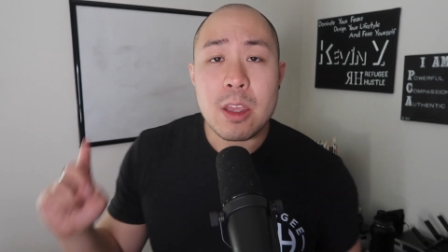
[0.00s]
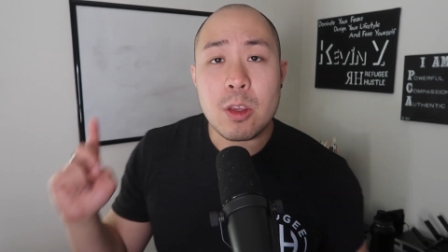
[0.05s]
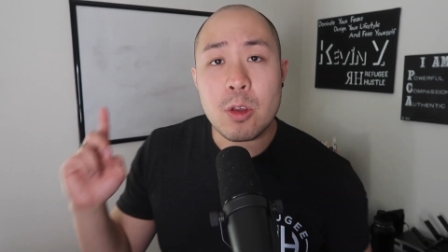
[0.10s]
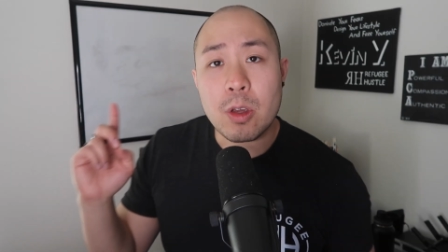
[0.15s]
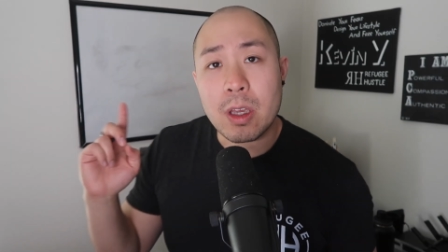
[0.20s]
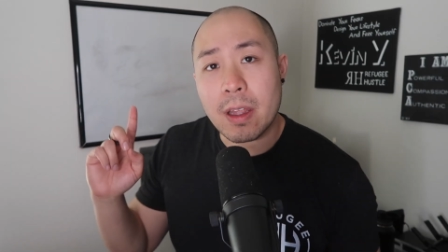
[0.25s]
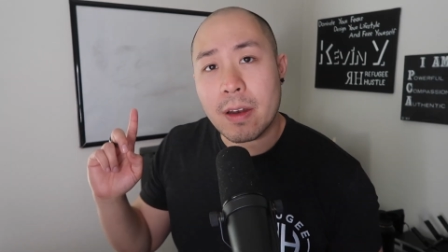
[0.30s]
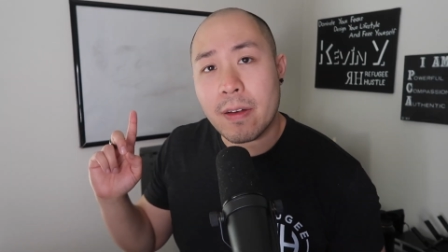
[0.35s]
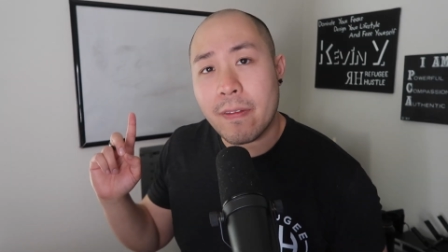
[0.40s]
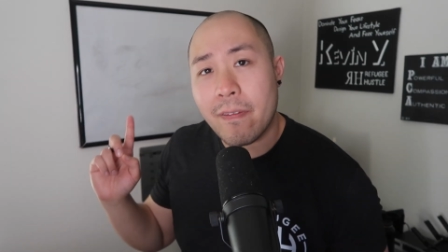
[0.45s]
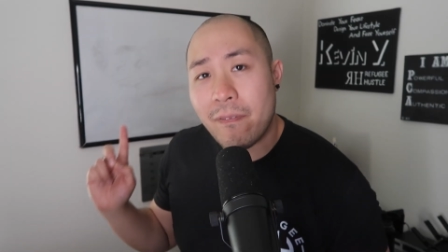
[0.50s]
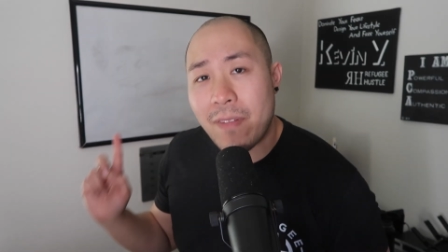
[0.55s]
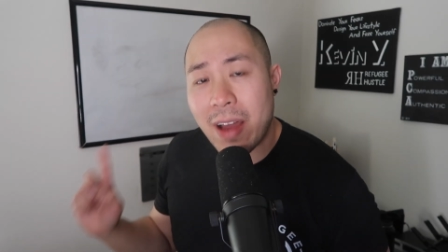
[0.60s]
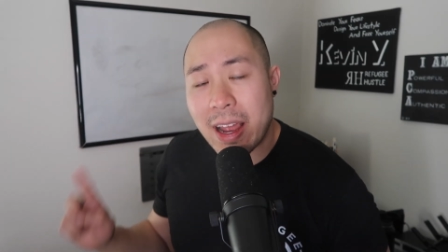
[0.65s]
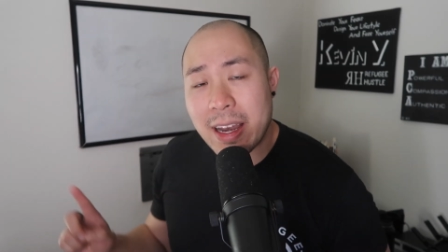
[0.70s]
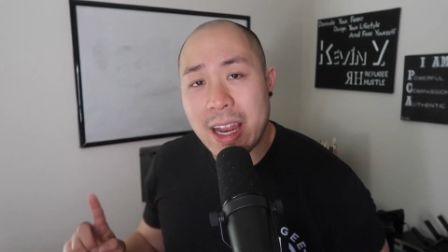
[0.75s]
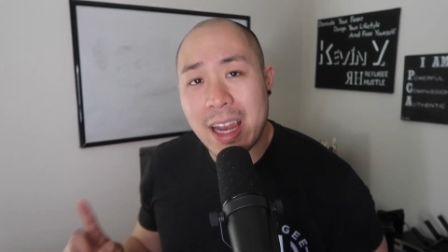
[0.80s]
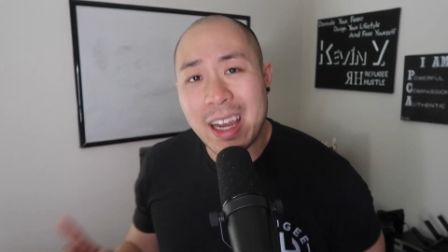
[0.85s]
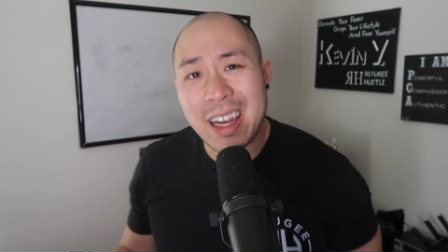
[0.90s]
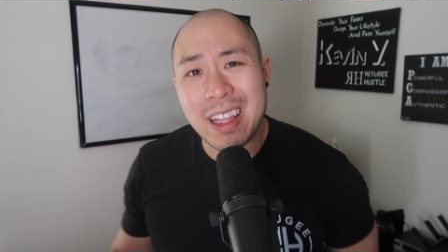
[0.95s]
You can
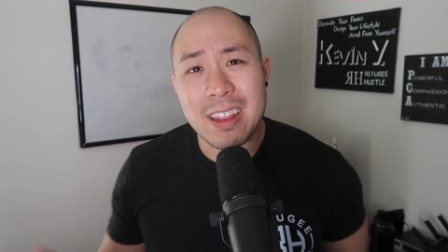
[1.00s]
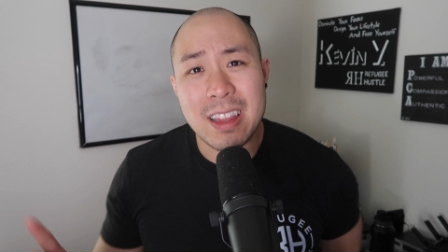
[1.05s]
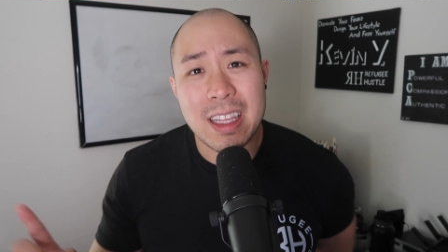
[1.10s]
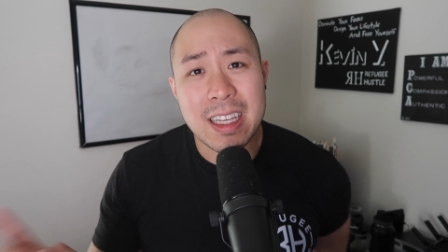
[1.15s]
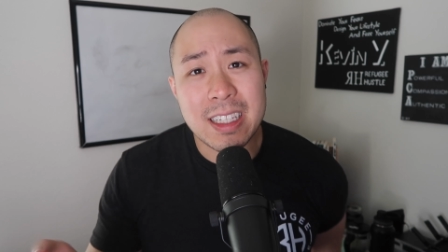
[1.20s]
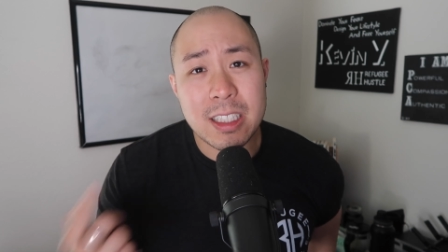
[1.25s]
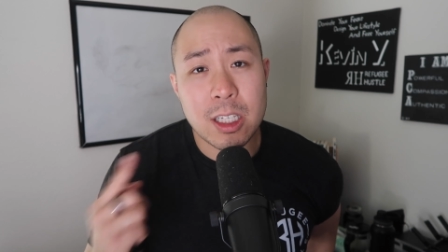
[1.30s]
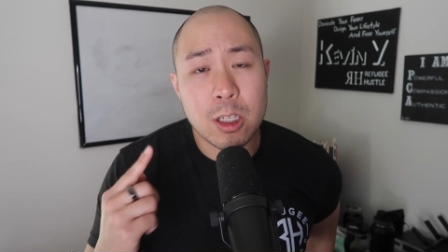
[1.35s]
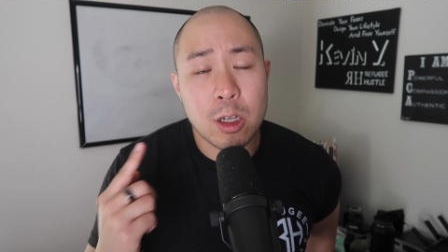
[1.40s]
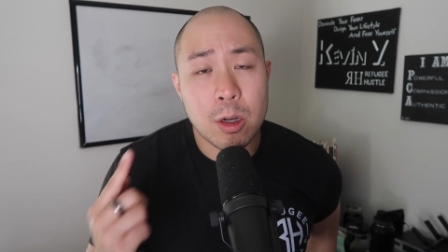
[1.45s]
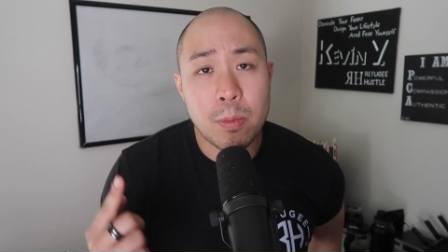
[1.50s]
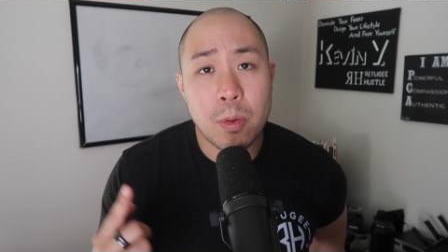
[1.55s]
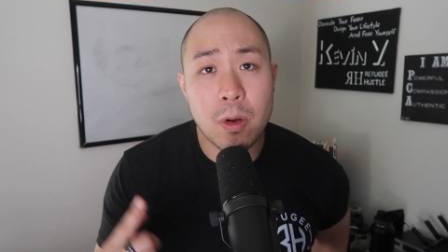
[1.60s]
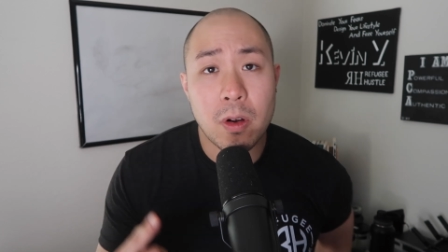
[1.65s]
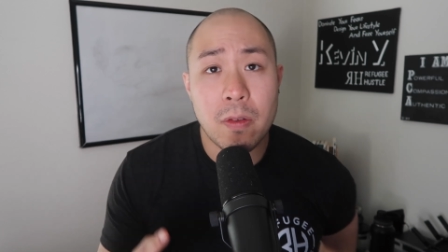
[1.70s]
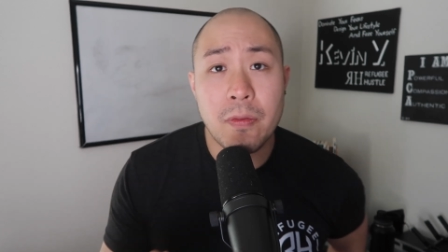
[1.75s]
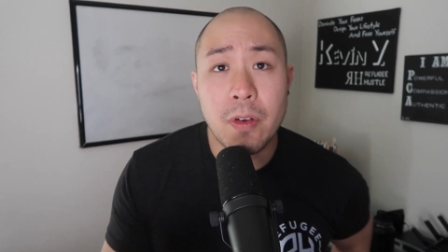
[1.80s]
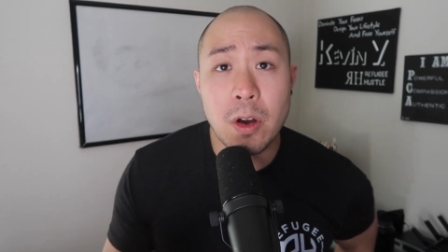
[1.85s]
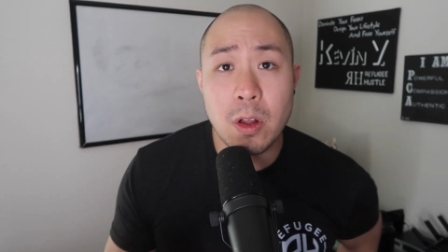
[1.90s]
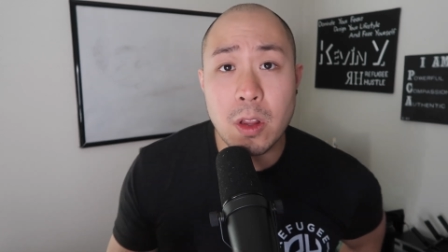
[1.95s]
find any leaks in your
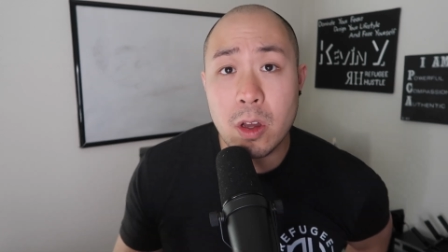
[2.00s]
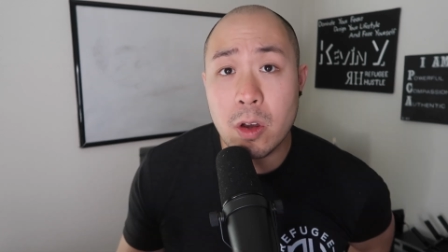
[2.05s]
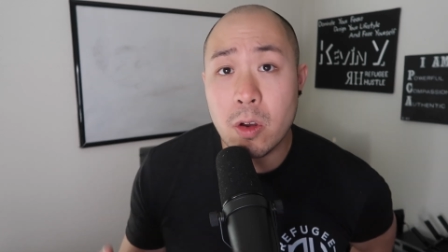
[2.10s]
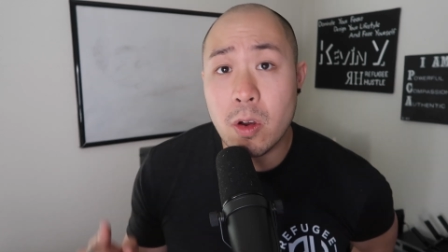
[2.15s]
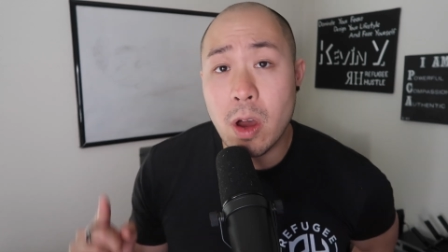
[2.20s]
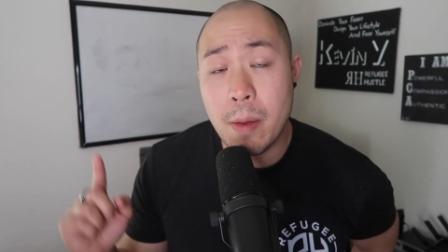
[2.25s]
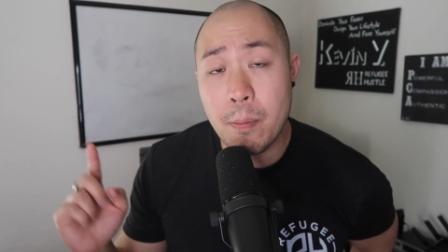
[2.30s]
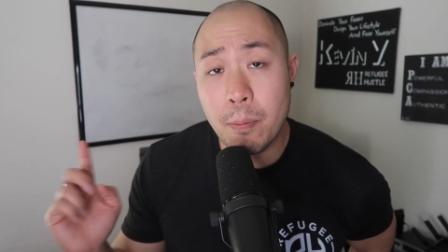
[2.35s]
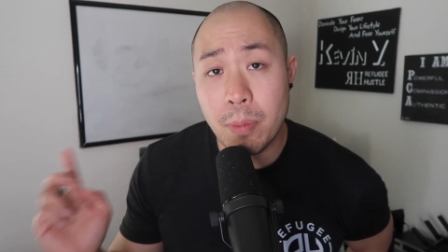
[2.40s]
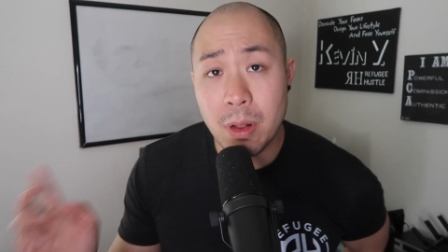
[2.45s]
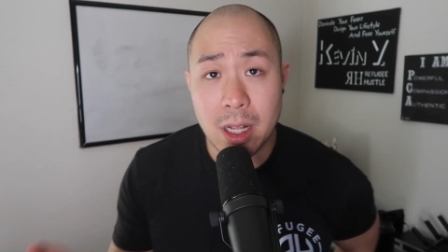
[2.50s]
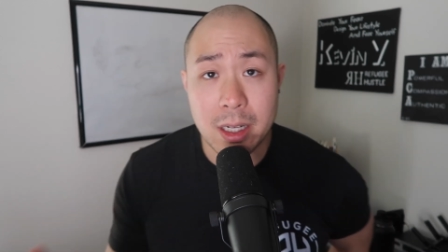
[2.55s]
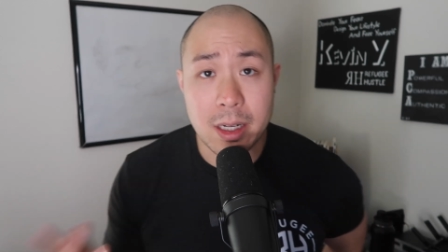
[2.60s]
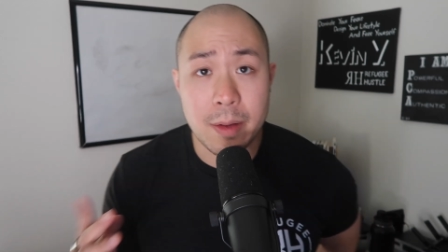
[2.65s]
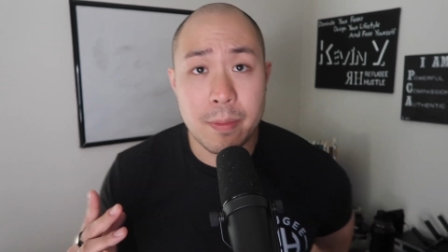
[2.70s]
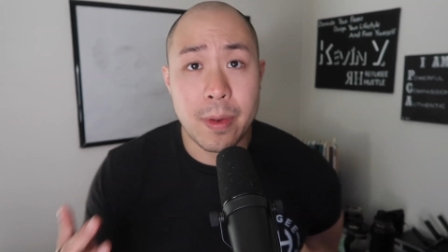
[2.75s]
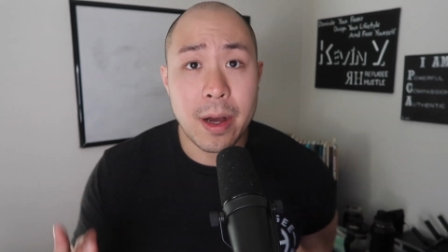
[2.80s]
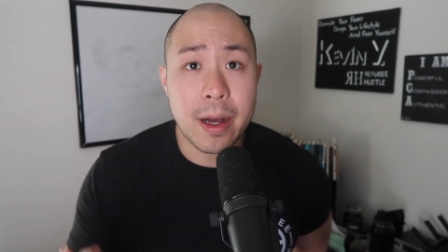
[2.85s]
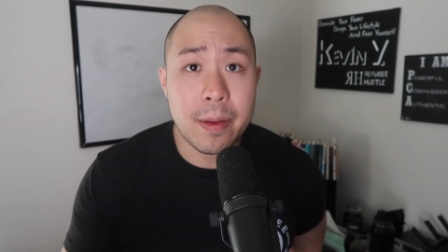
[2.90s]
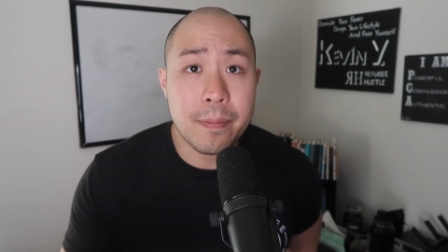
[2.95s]
portfolio and plug
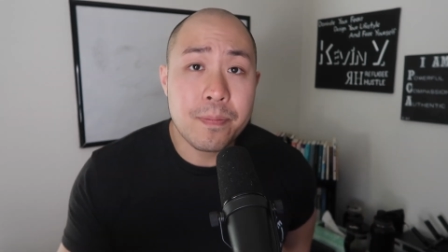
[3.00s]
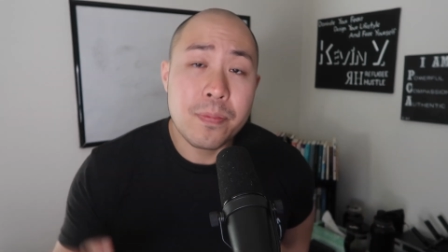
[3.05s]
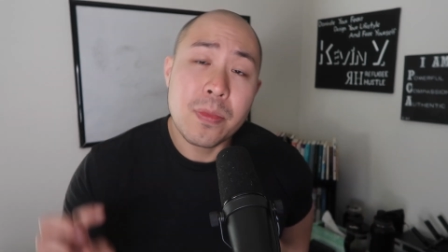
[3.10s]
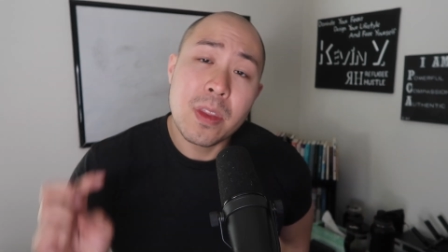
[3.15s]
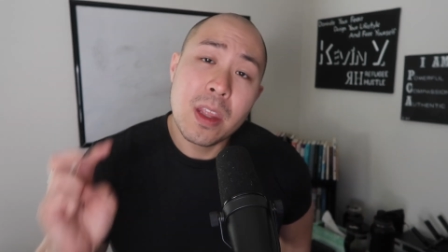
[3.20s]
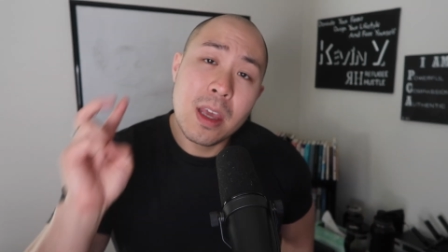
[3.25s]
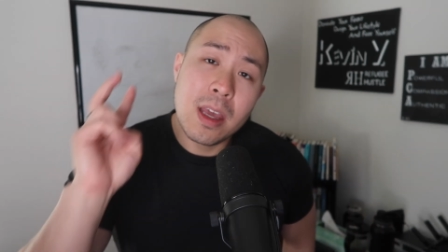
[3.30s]
them up.